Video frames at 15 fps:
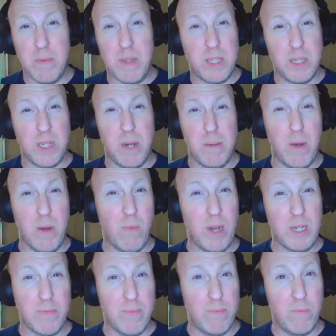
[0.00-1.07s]
of this is going to be
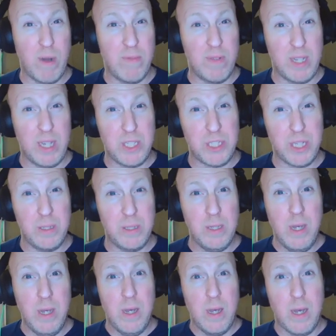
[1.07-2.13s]
a revelation
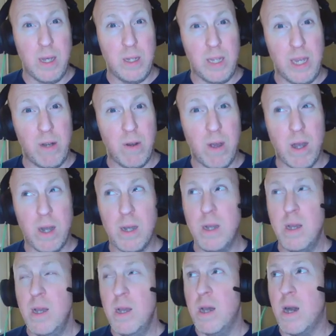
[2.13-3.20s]
later on.
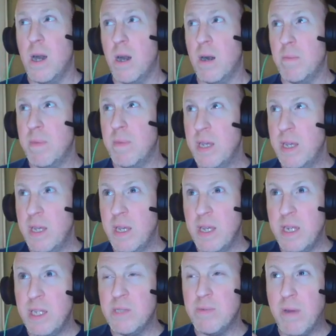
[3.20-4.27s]

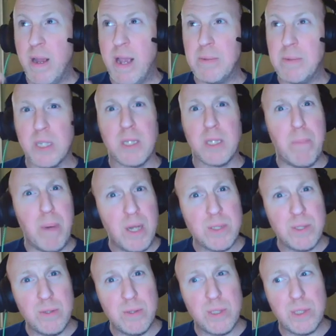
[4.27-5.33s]
It is very abstract. The
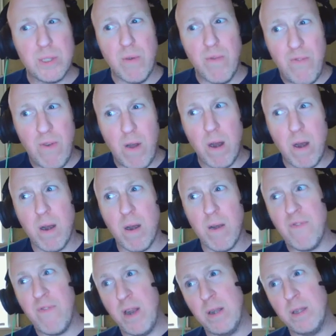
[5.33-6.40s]
puzzles so far are
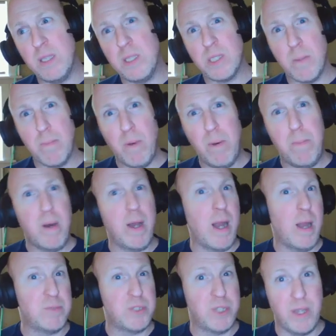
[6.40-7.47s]
fairly simple, but
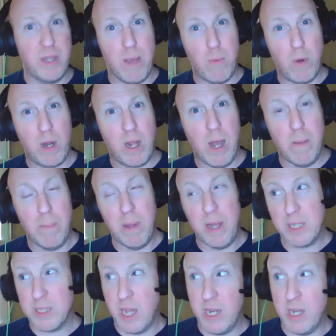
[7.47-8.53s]
I'm sure they get more
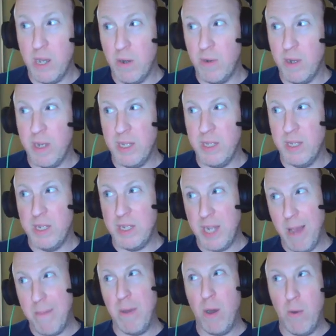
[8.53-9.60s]
complex. I know in the
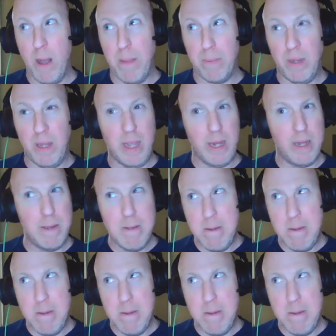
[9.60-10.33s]
demo I played,